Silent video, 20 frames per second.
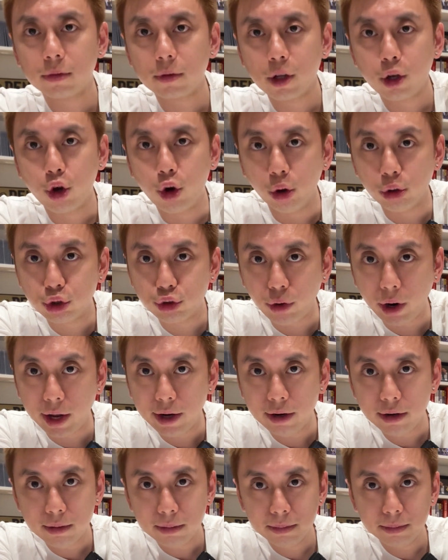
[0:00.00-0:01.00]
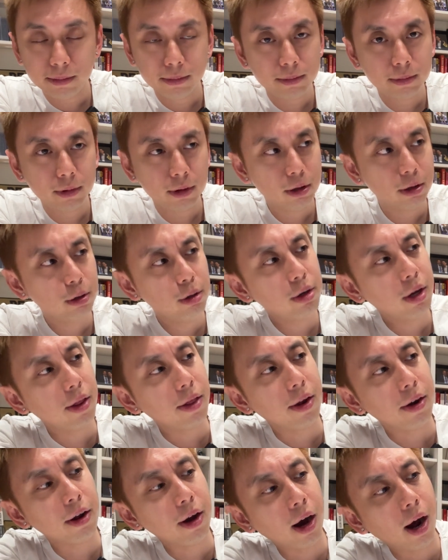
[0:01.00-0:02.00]
Ghost Rider. Look at
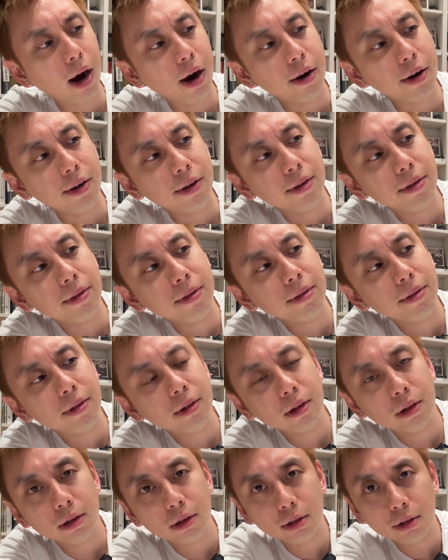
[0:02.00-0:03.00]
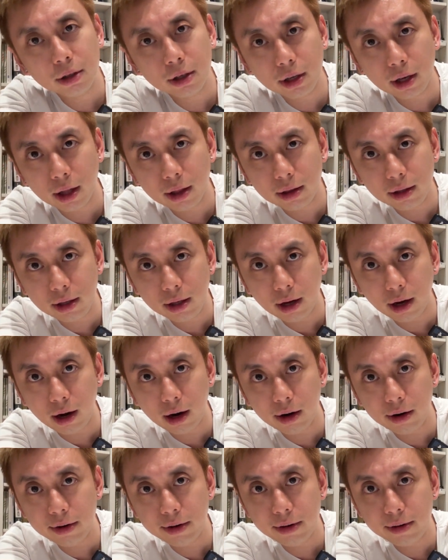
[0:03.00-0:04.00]
that art. Look at the art.